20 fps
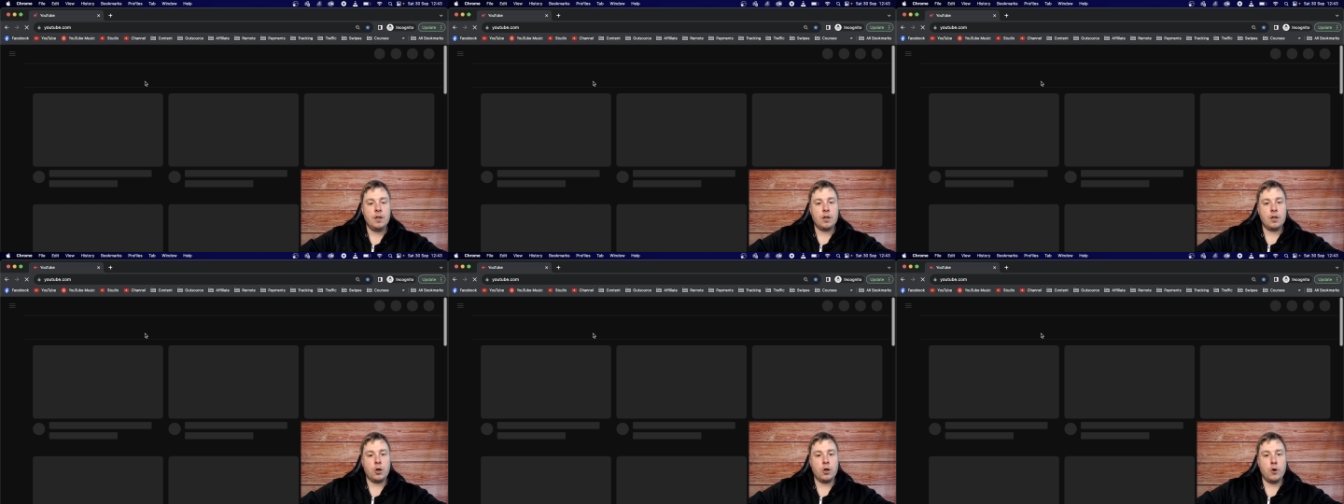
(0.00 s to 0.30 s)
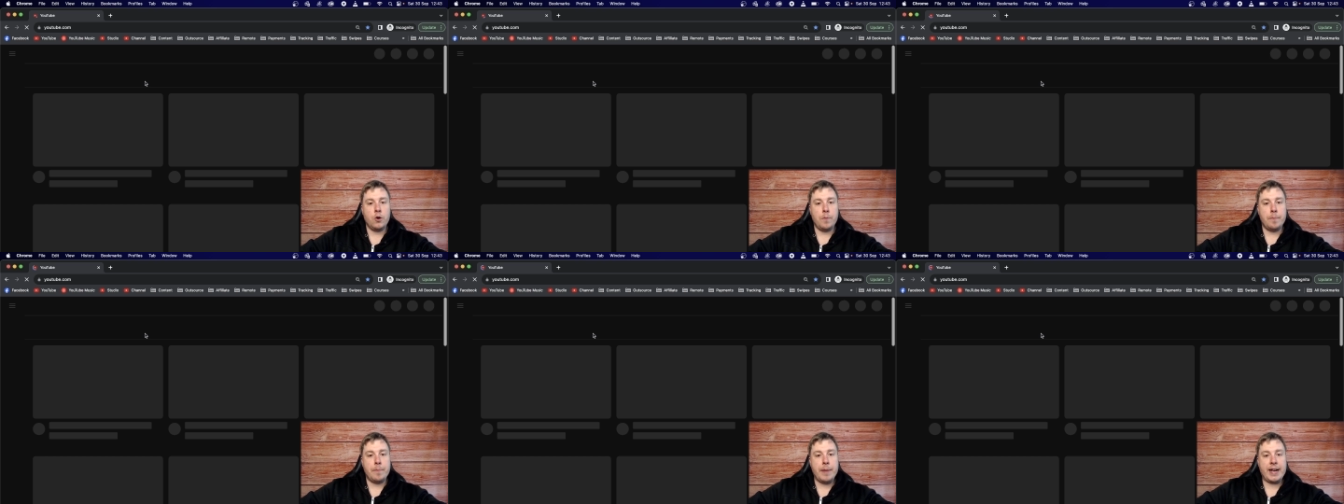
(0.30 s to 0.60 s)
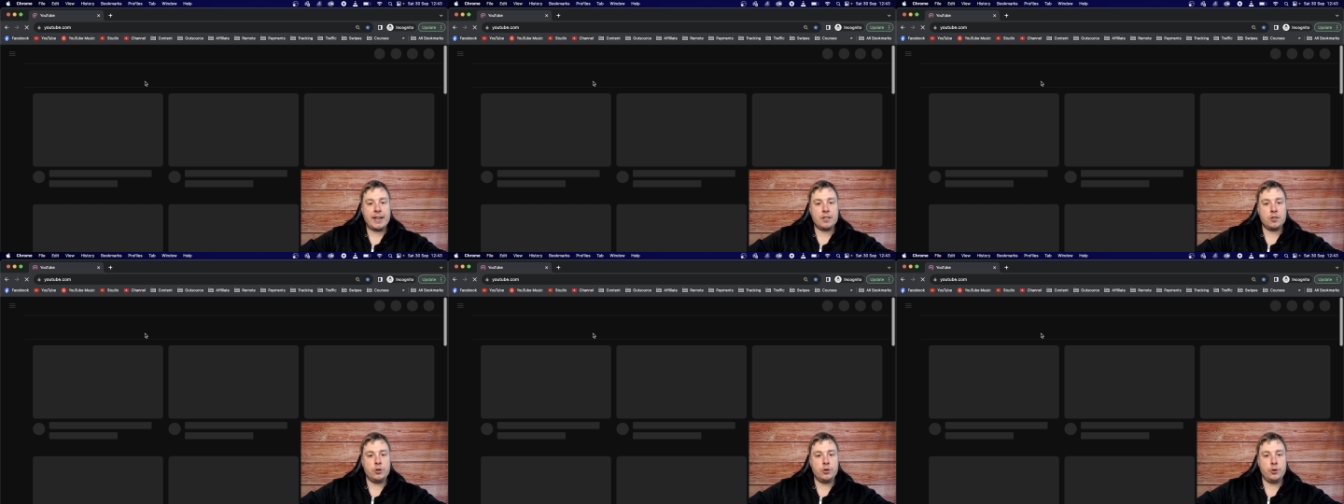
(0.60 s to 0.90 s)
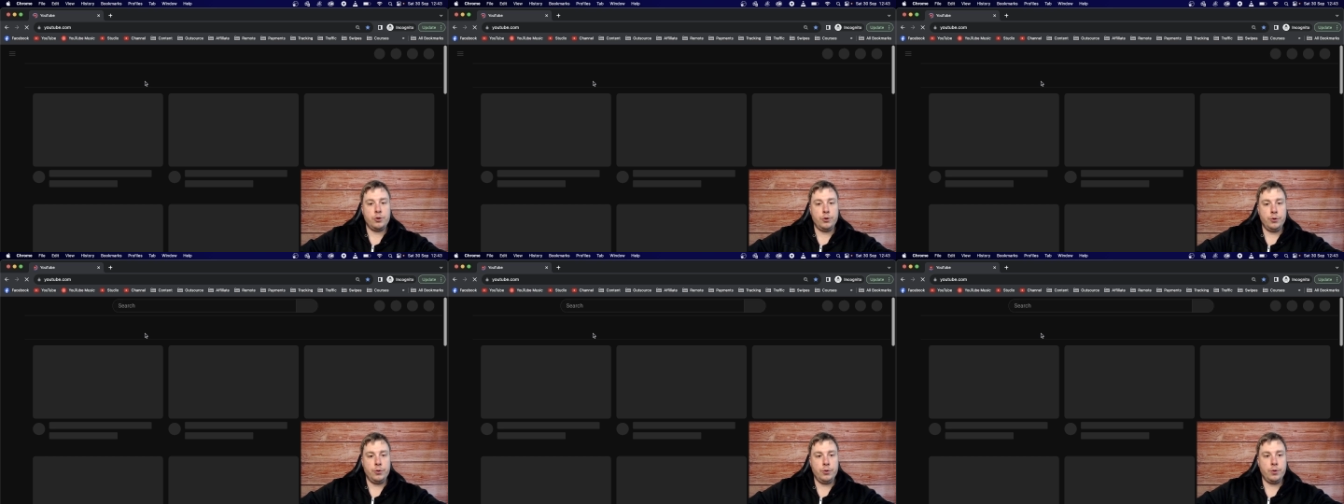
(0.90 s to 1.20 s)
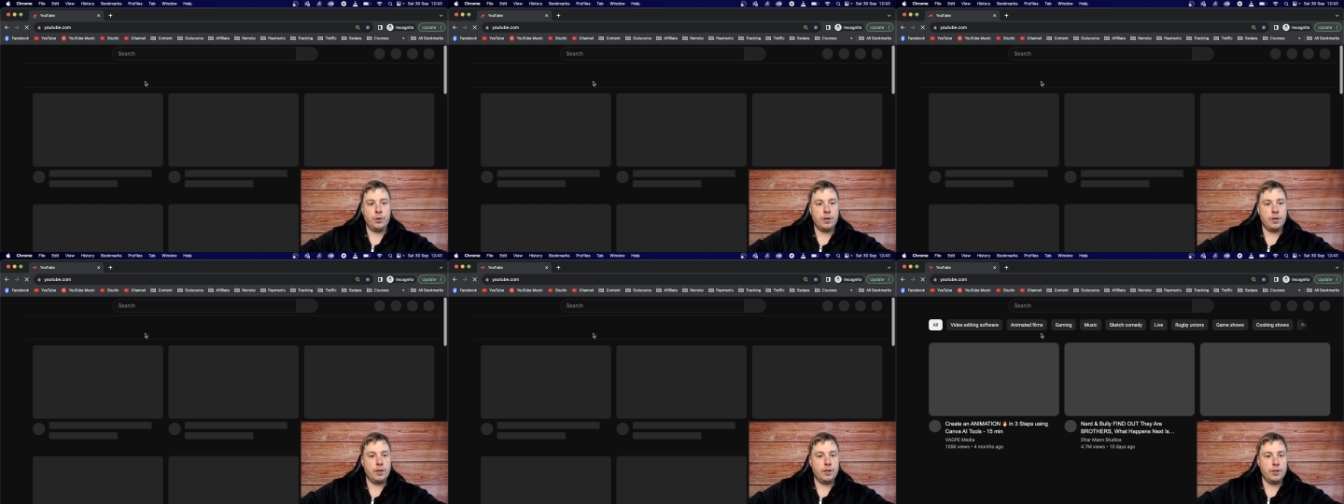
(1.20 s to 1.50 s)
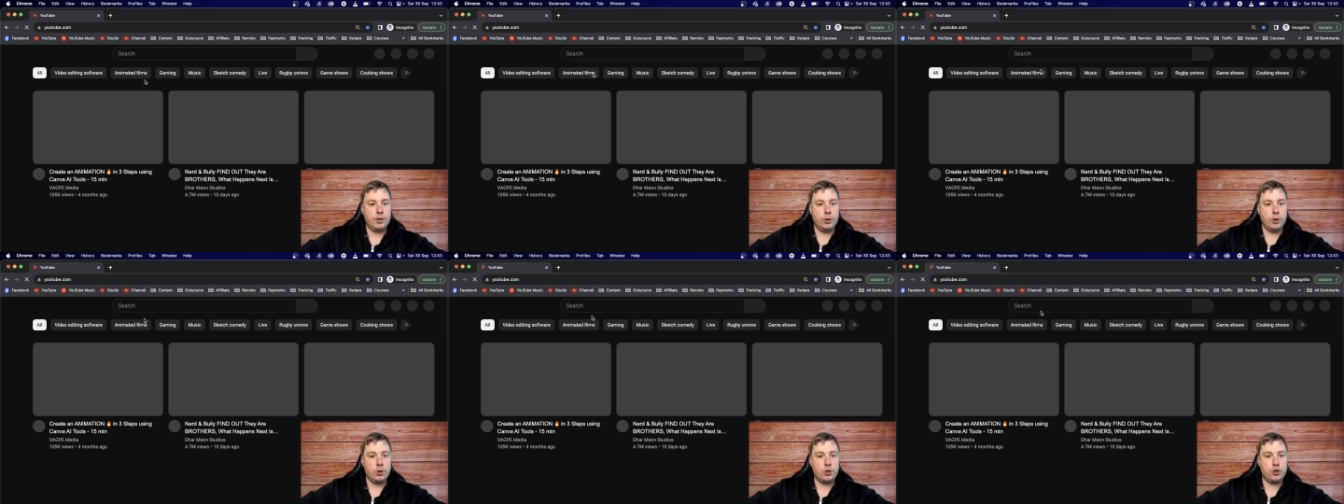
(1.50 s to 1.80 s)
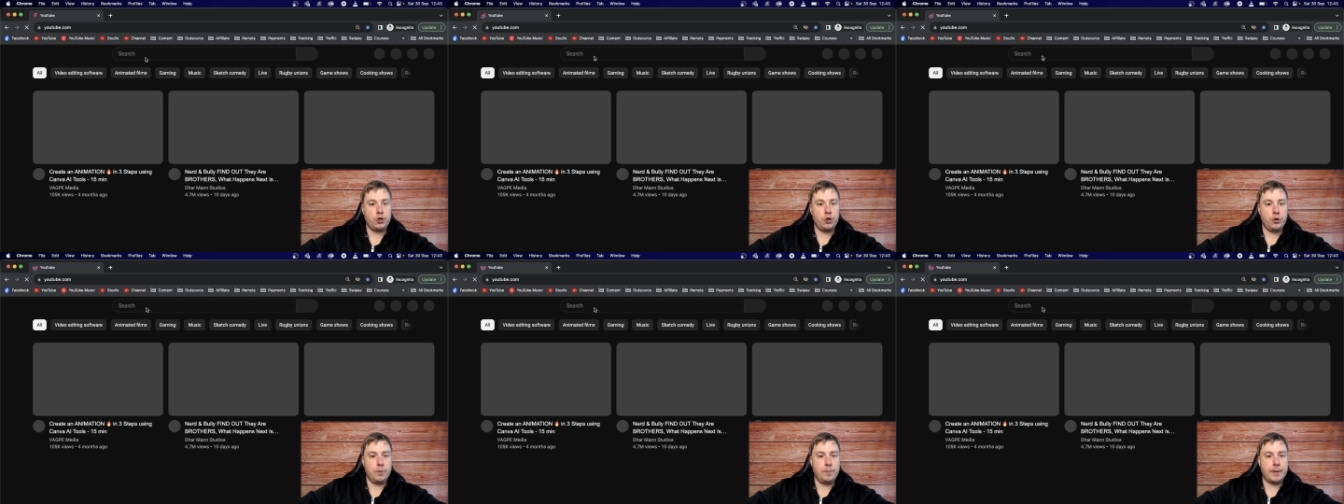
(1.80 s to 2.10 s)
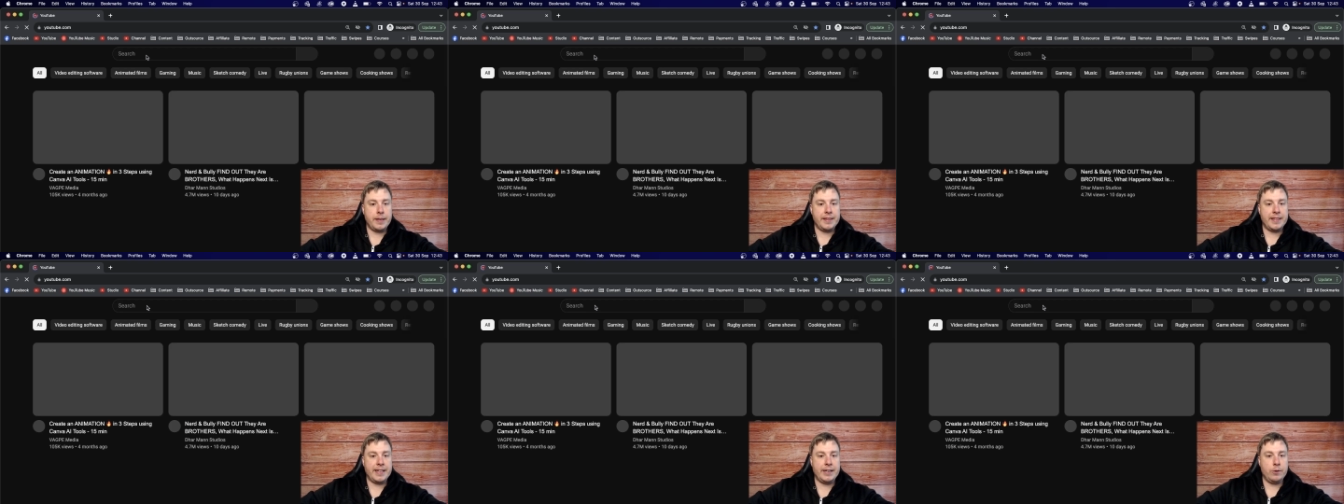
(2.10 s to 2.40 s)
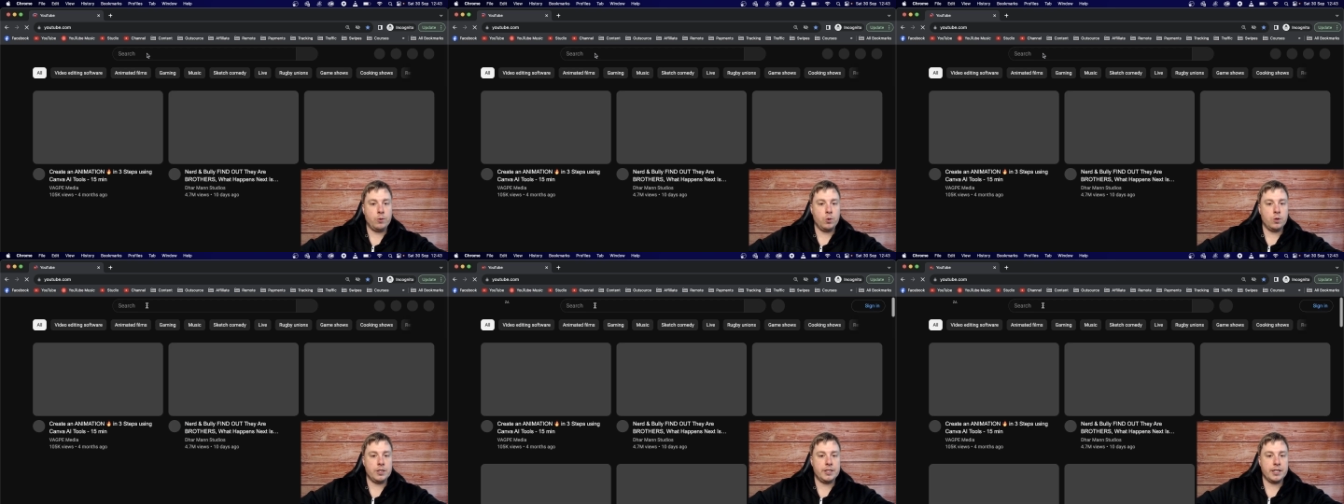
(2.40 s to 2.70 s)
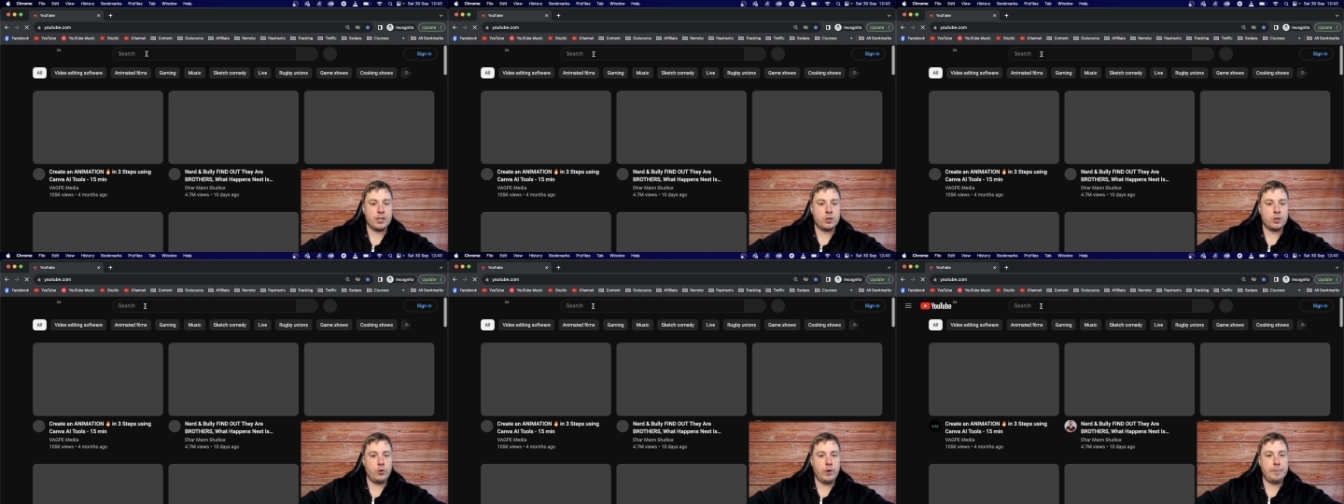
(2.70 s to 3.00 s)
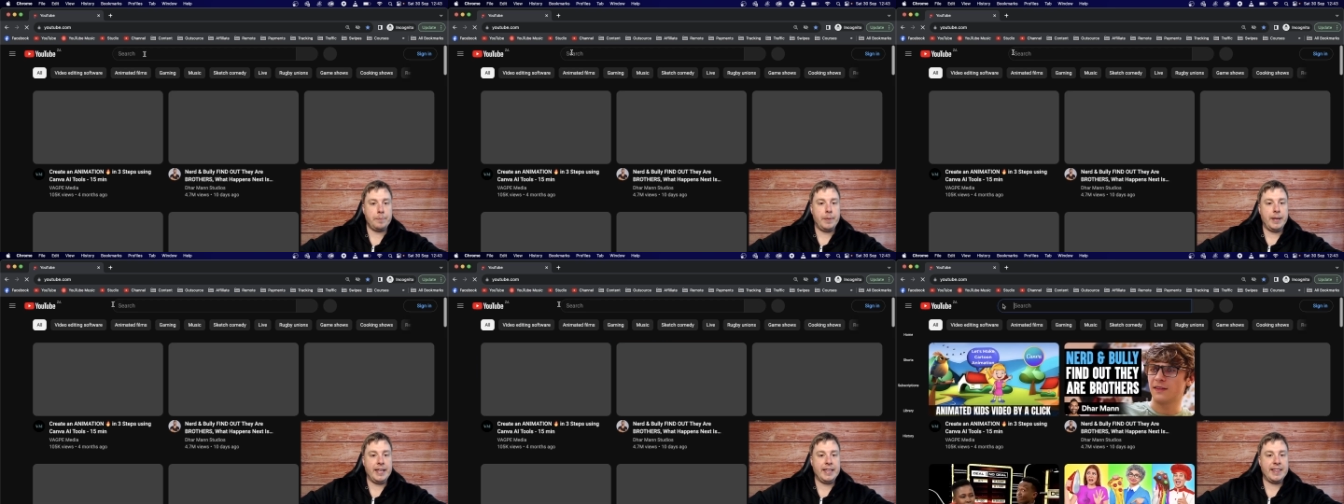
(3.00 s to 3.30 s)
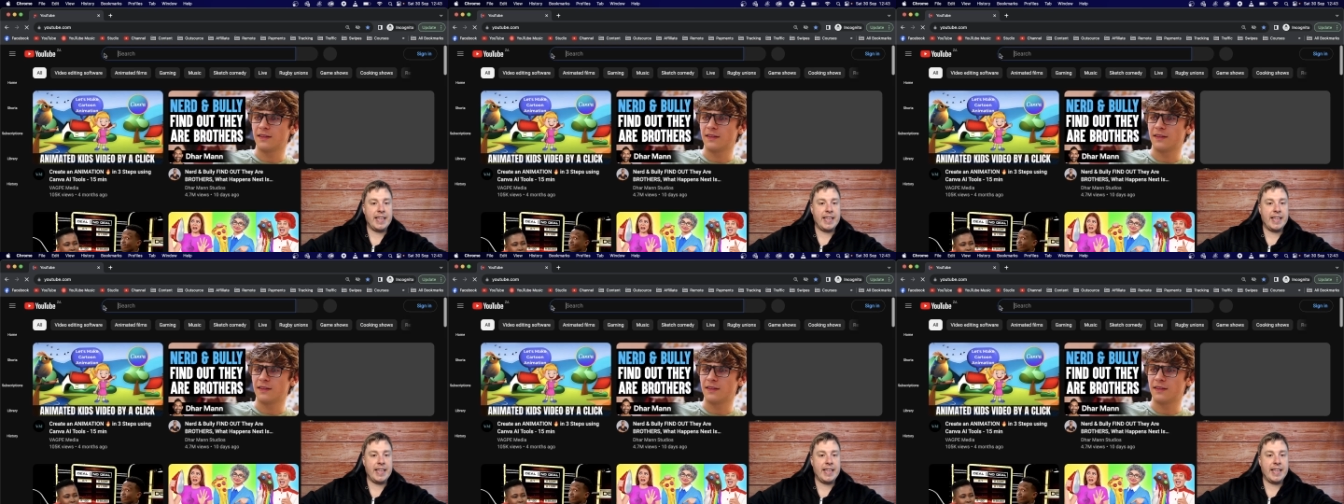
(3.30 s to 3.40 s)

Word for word: go back to YouTube, and then you will just repeat